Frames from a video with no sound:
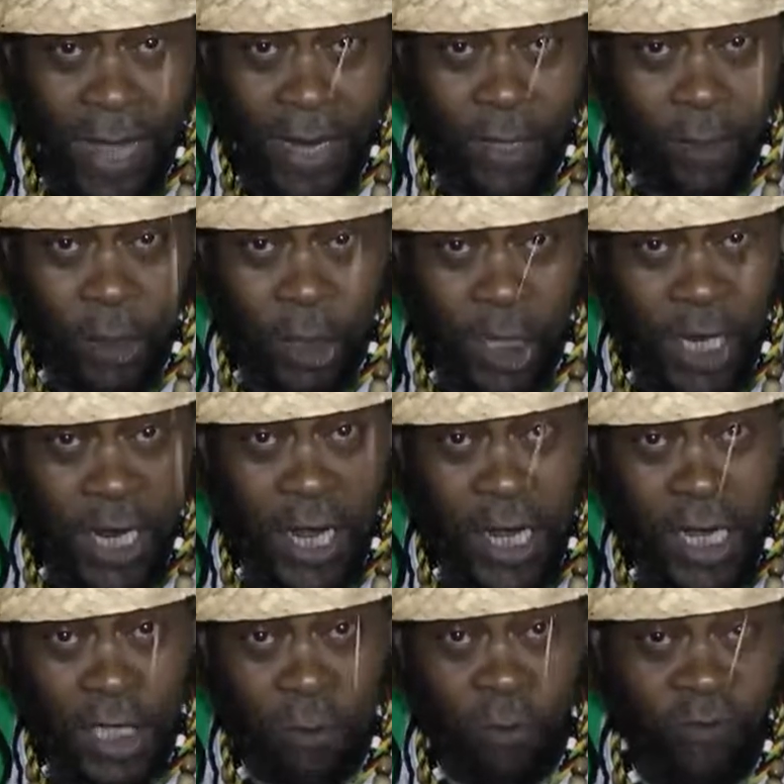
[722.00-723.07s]
like to
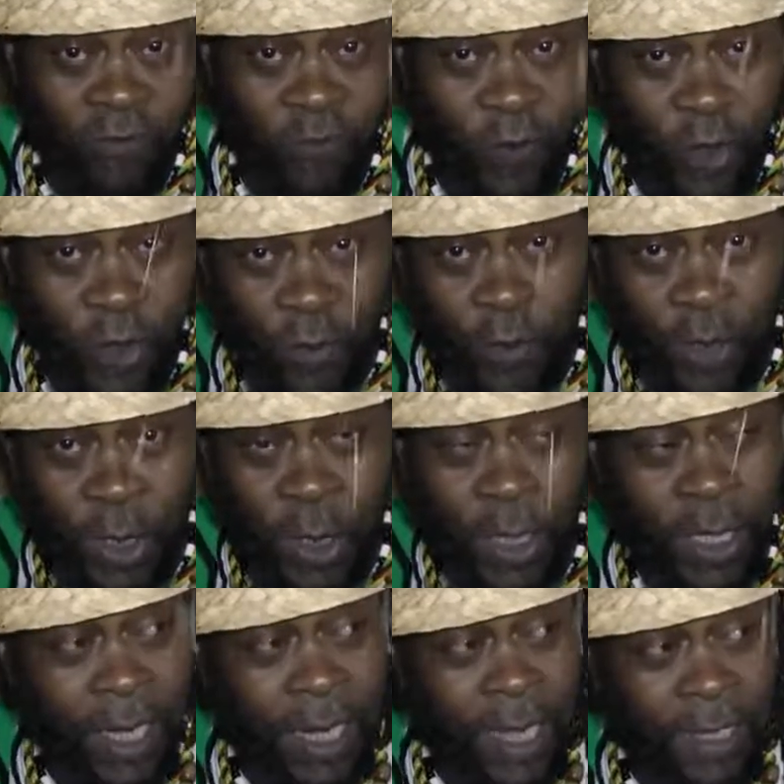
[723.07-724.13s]
change before you reach
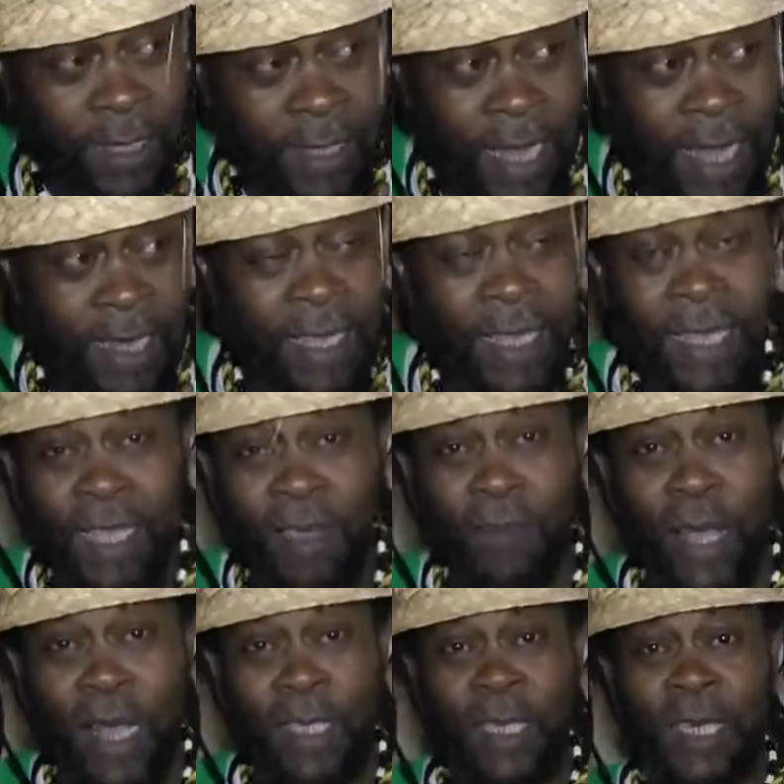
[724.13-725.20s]
the other side?
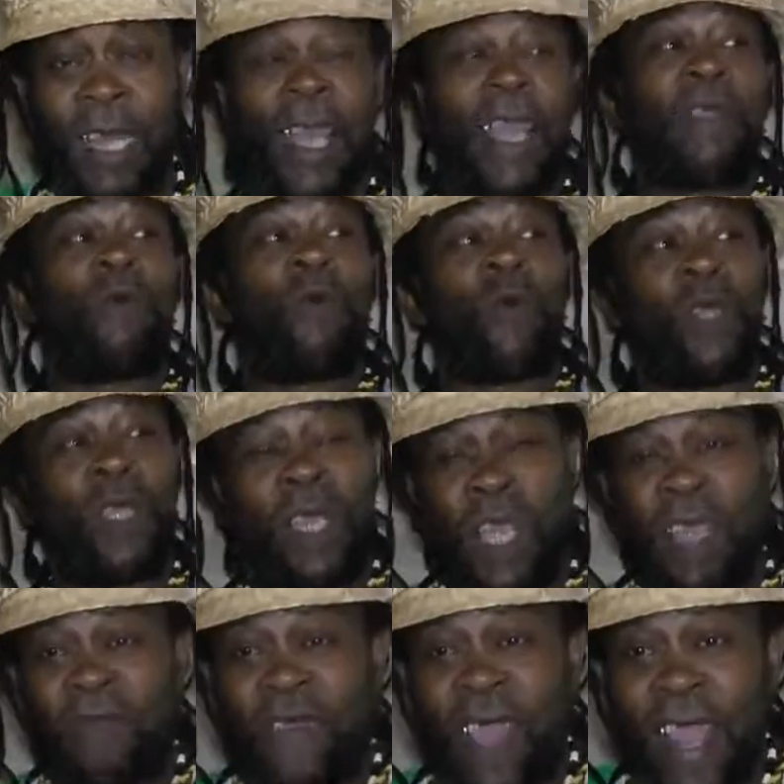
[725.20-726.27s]
Imagine I would.
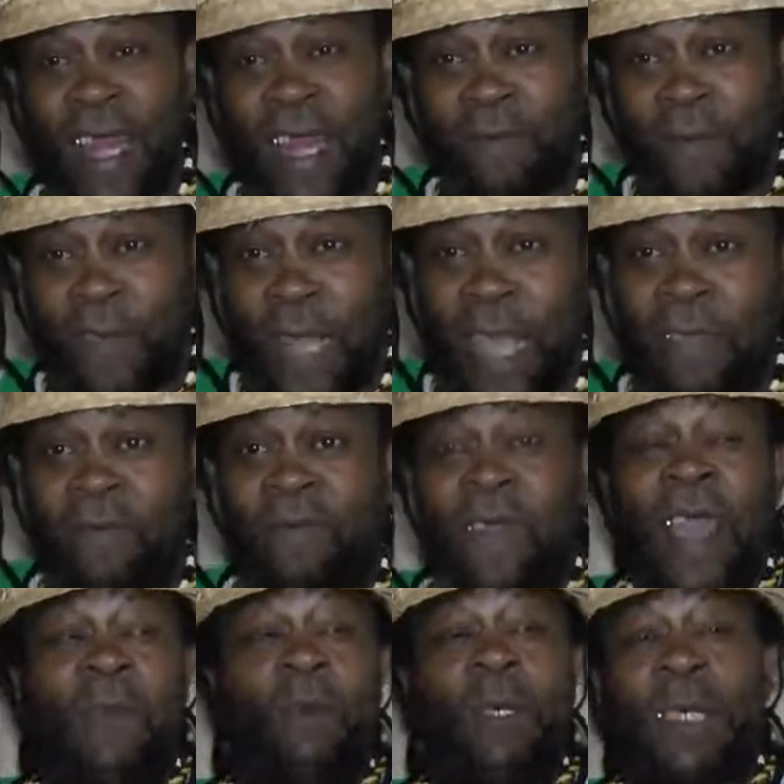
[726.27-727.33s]
If
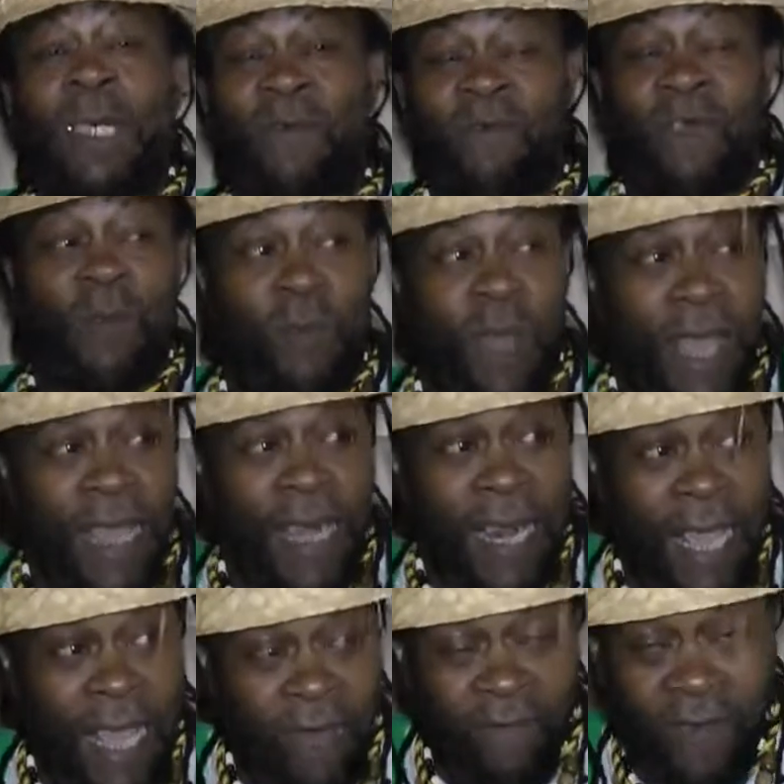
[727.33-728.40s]
I was living my
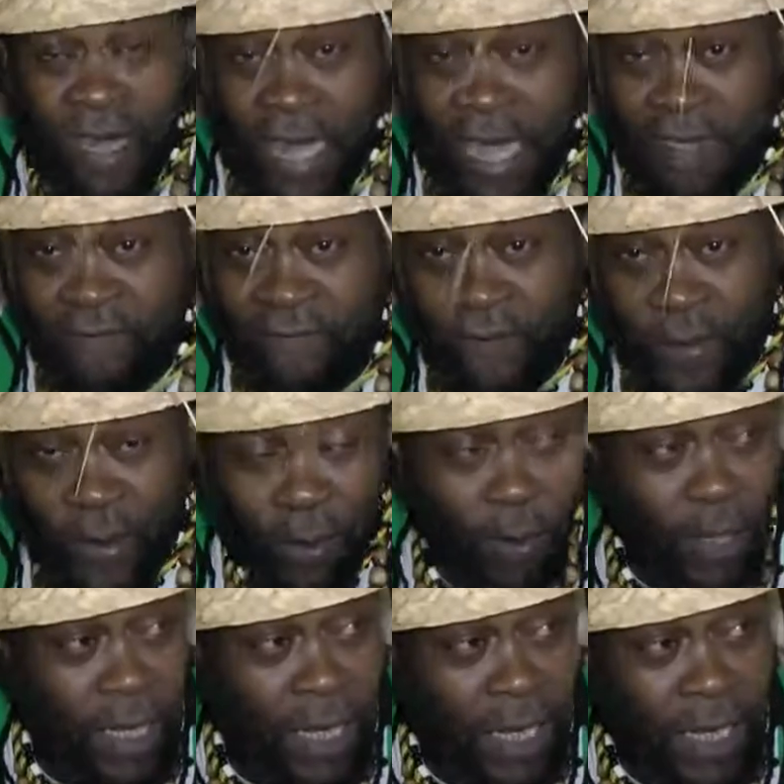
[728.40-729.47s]
life and I
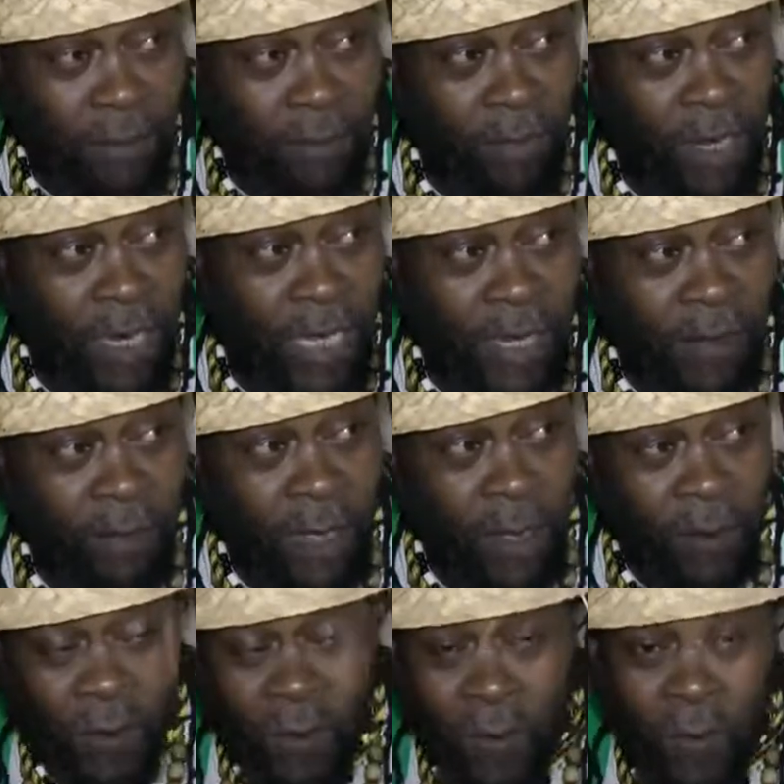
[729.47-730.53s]
firmly believe
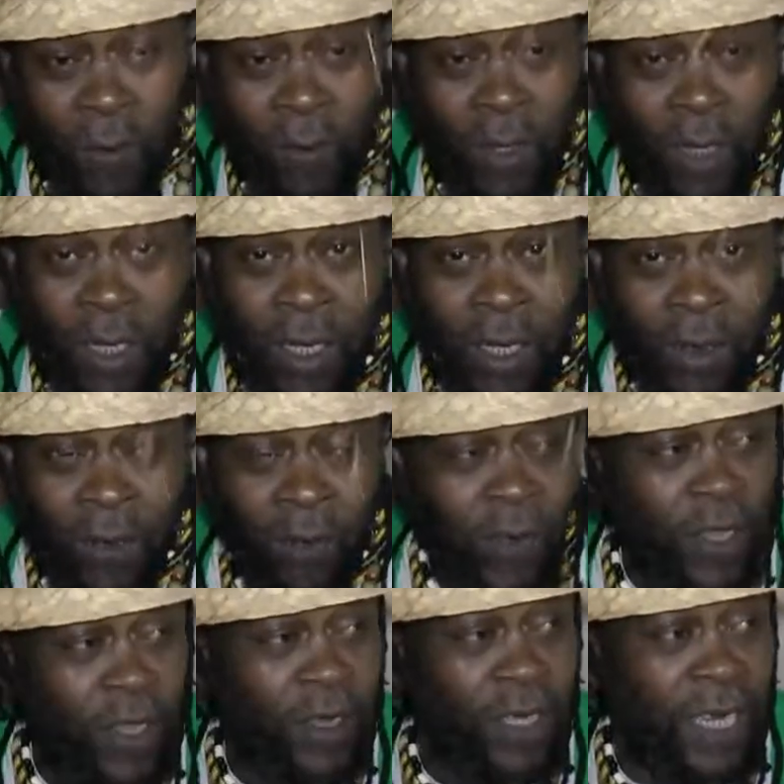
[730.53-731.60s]
that, oh,
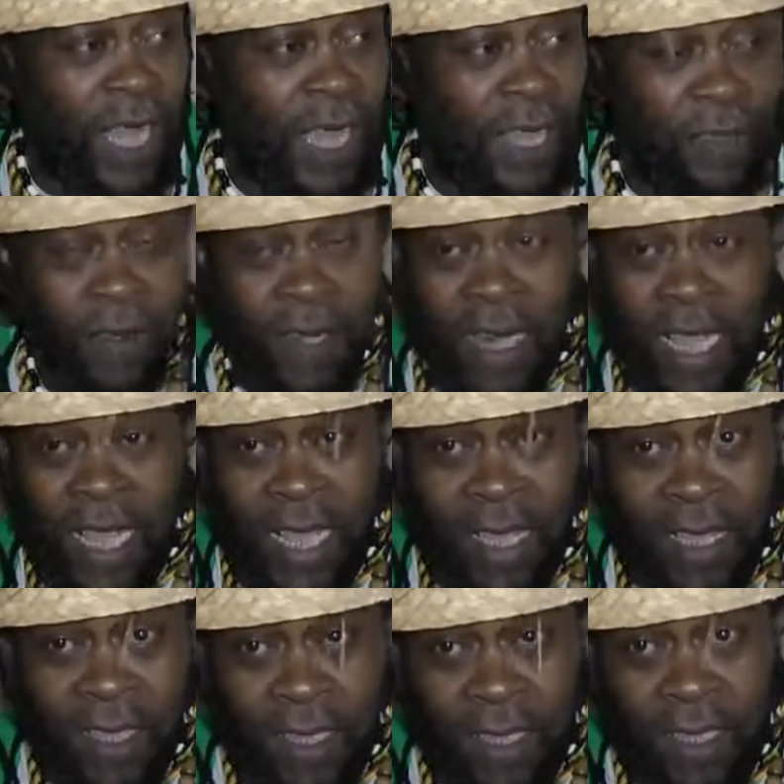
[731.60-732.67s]
when you die, you
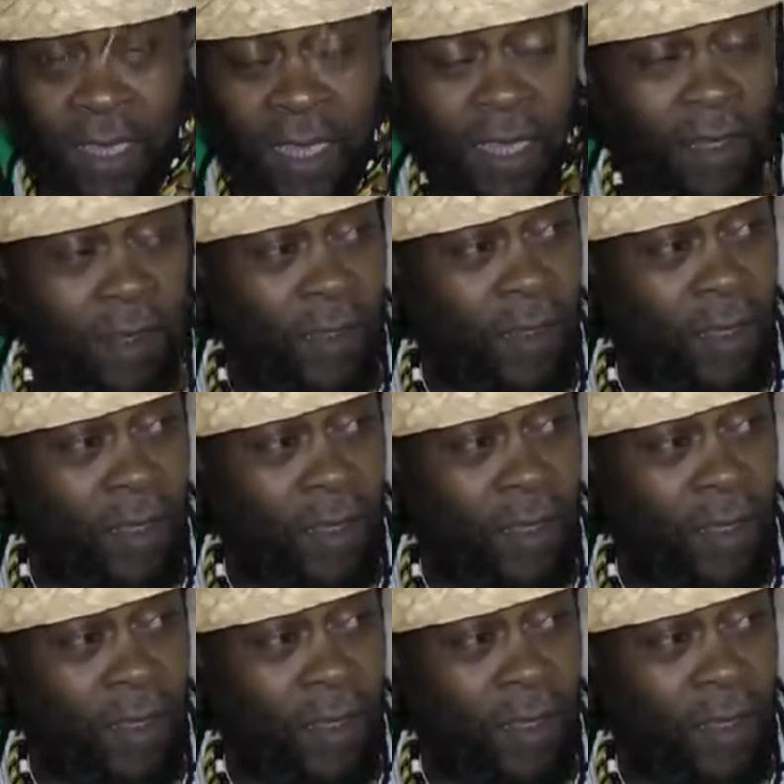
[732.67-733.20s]
die. Yeah?